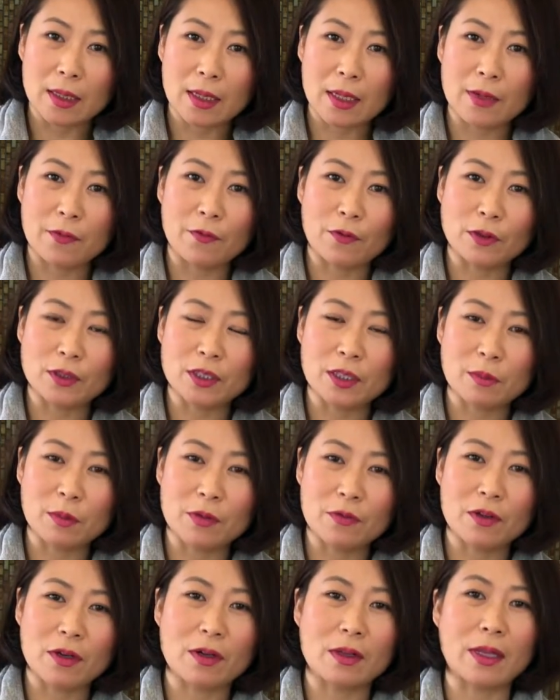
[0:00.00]
And for some
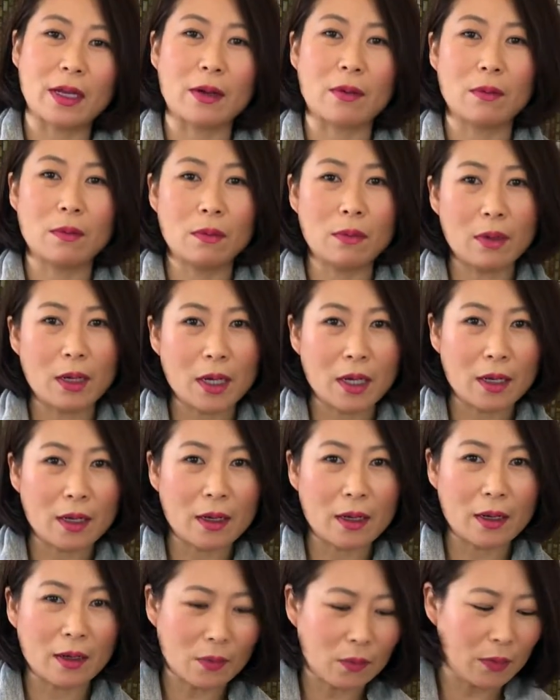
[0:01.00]
of you are like,
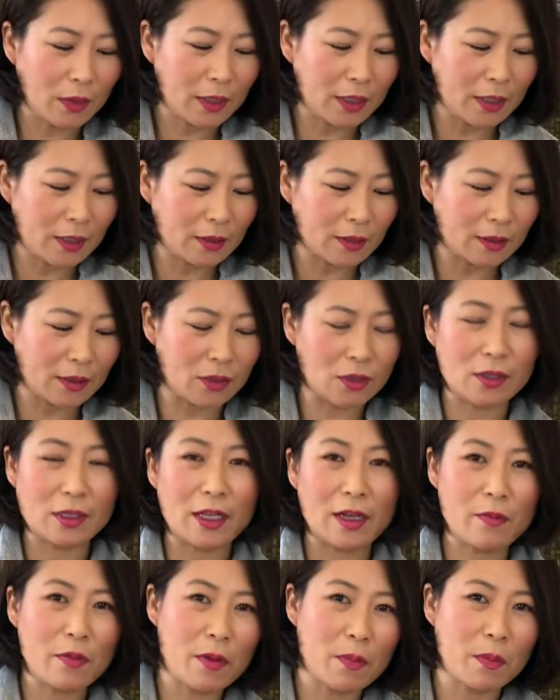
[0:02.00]
whoa, what is Shin
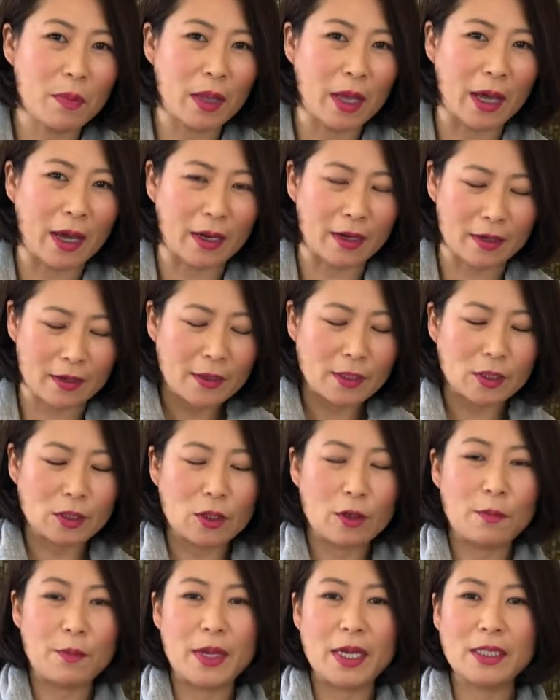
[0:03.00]
Ramen Black?
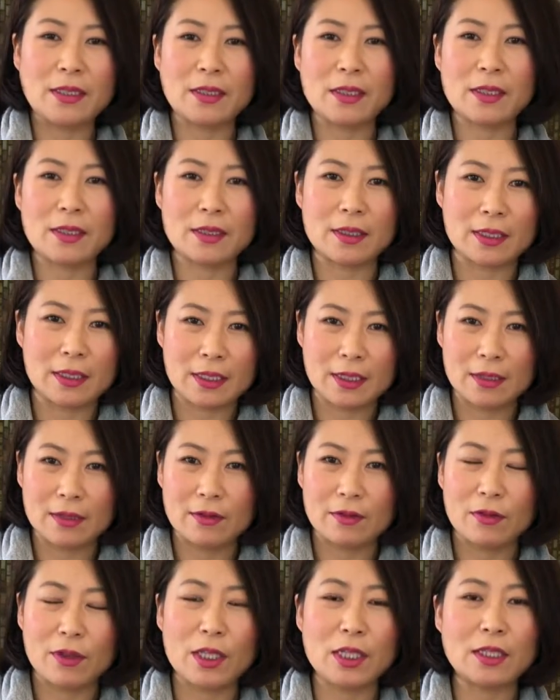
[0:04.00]
So basically,
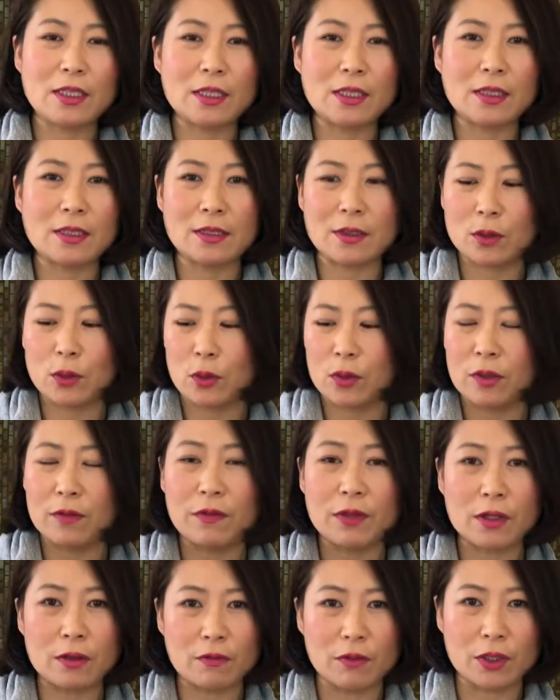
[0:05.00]
this is sort
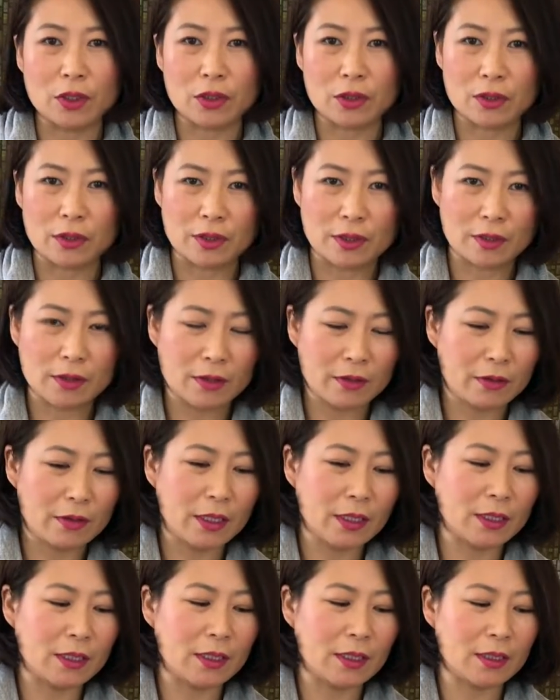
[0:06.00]
of the original.
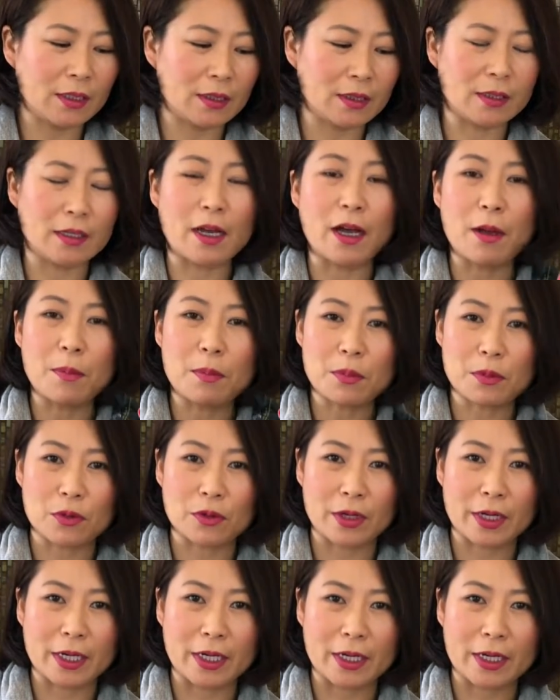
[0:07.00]
This is an
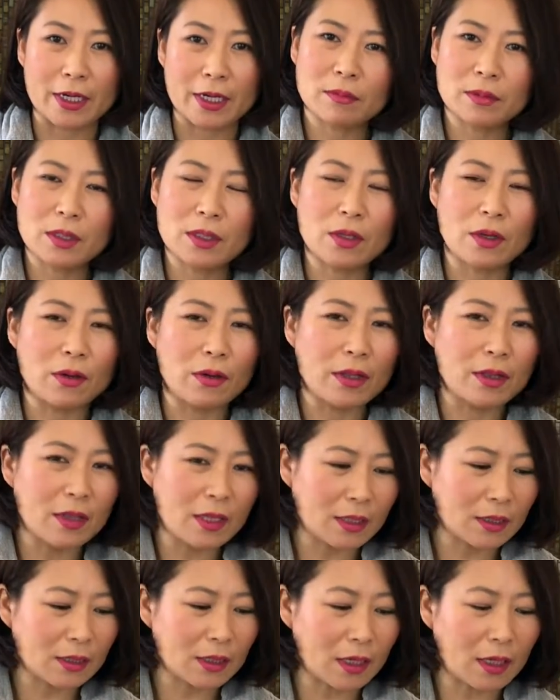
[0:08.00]
upgrade, you know, and
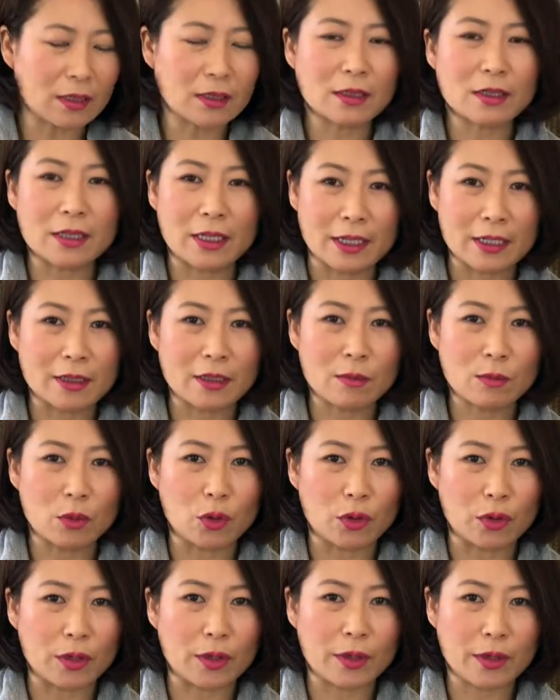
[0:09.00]
this costs slightly
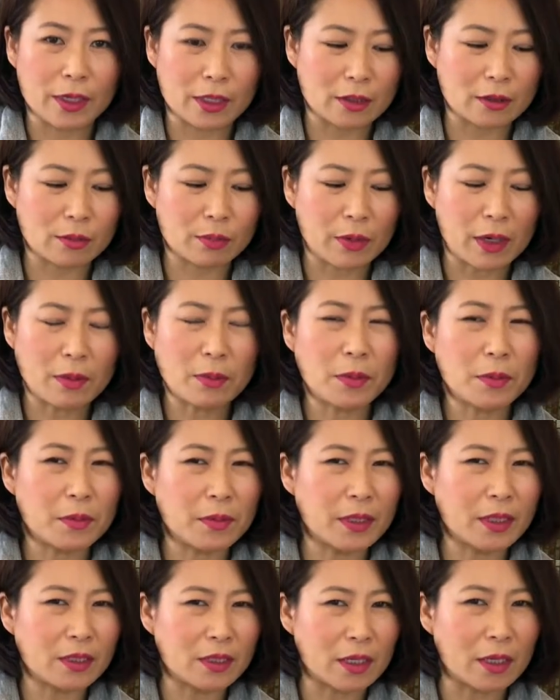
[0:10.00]
more. It's
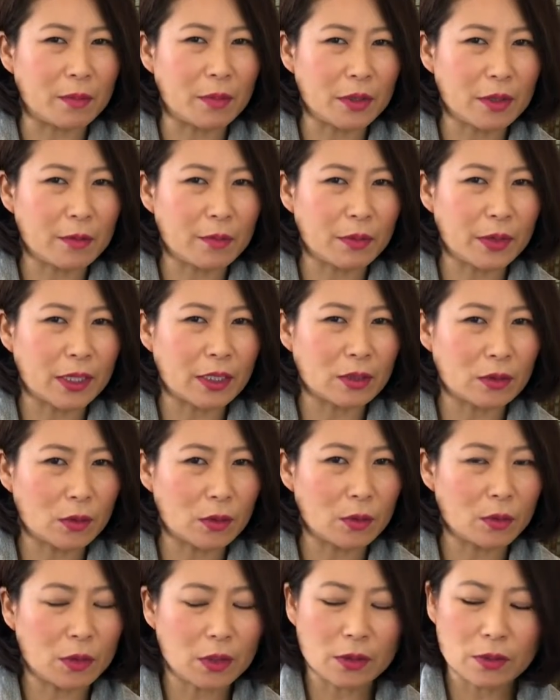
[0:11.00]
probably double the price
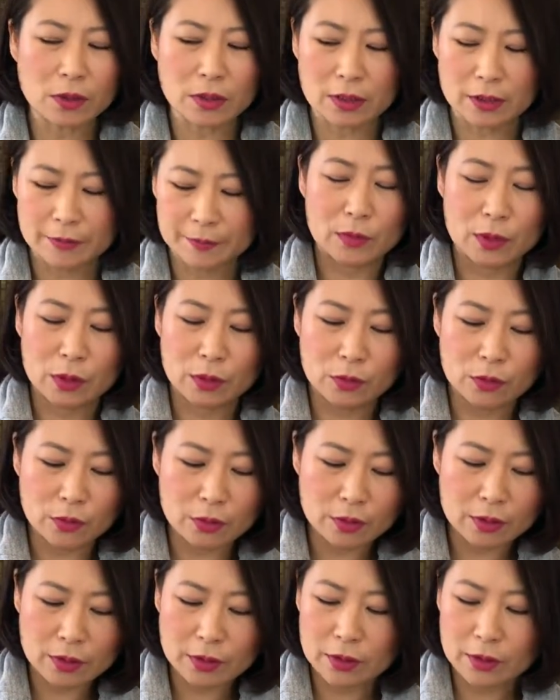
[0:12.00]
almost. The
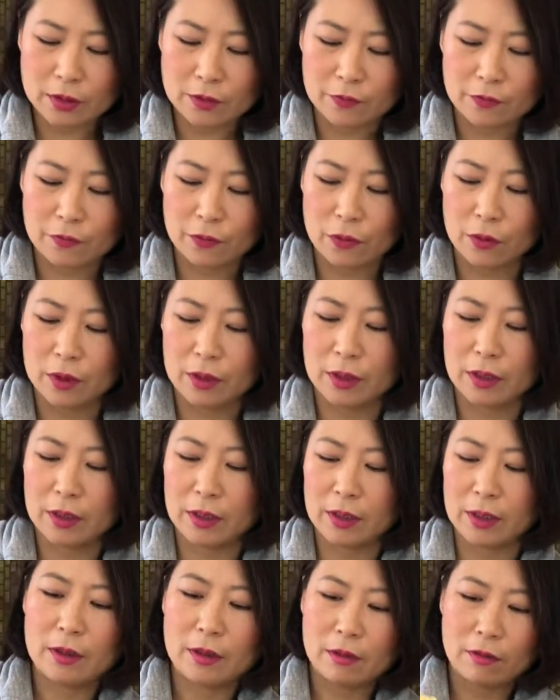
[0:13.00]
noodles
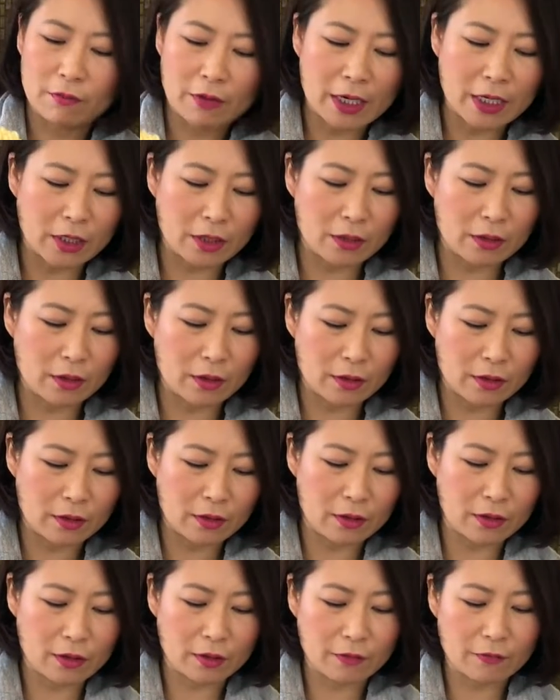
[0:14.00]
for the
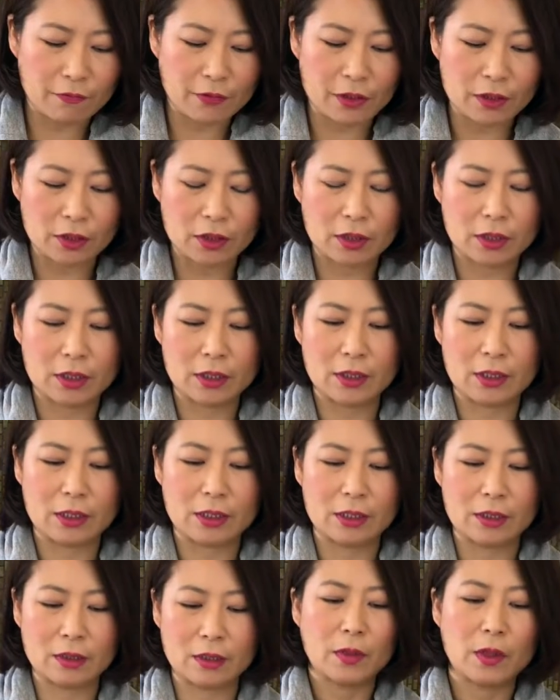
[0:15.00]
regular
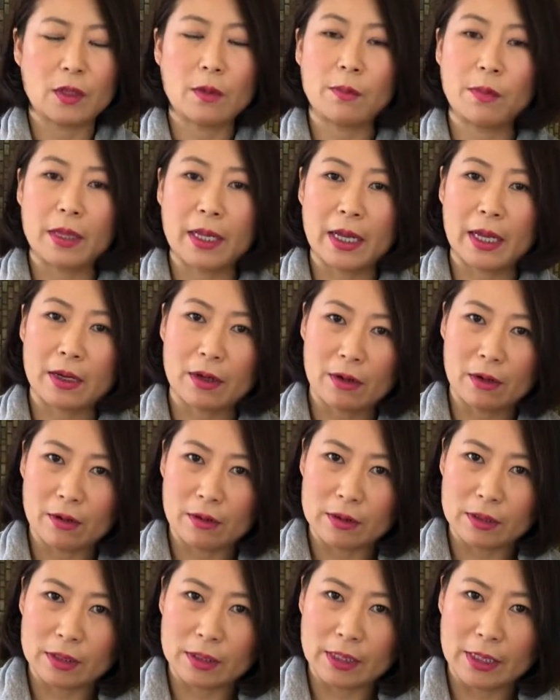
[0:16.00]
versus the black
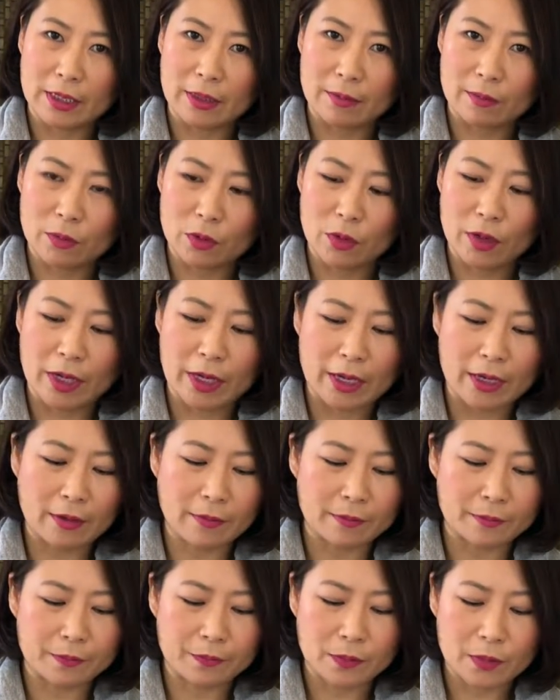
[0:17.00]
are the same, okay?
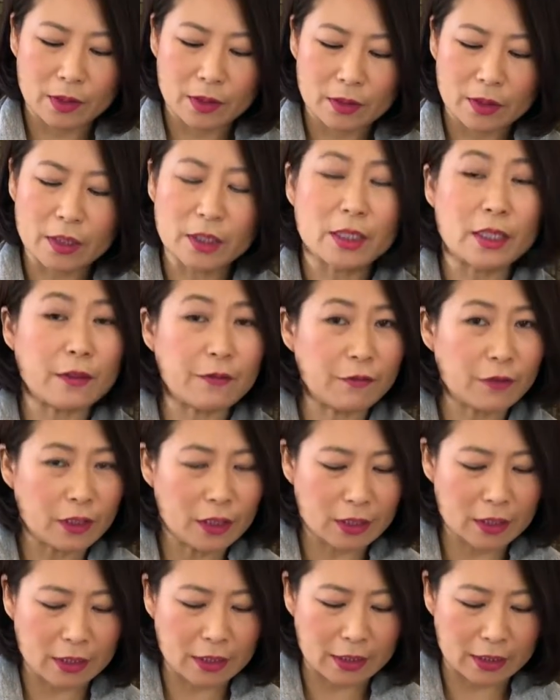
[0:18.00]
The
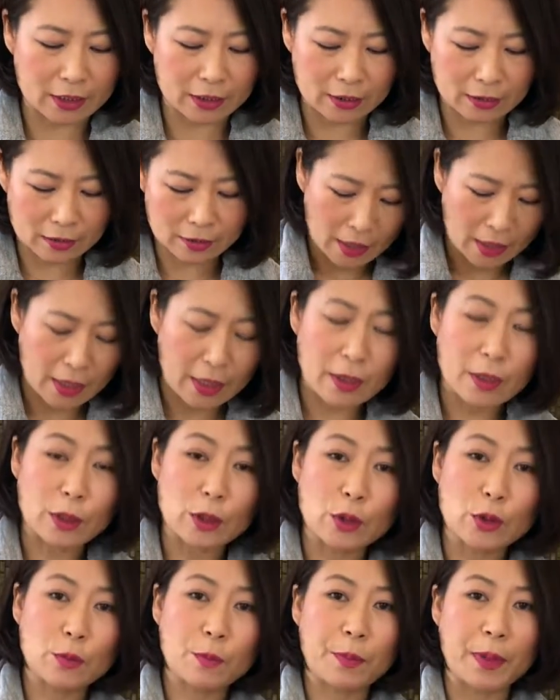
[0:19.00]
difference is in the
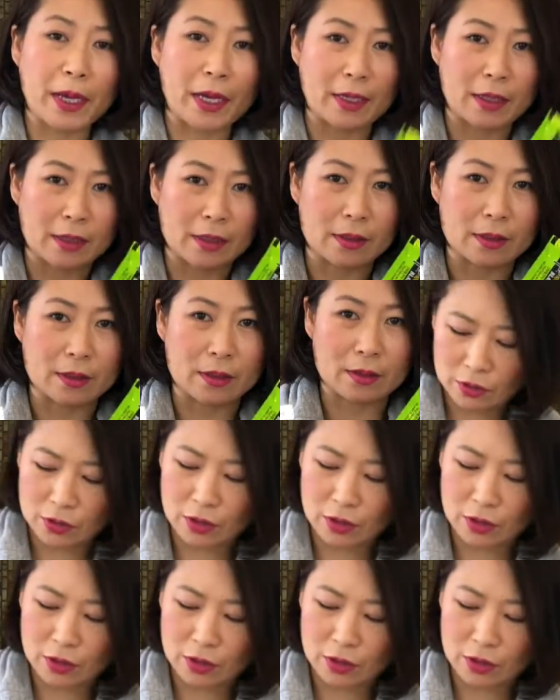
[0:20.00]
soup packets.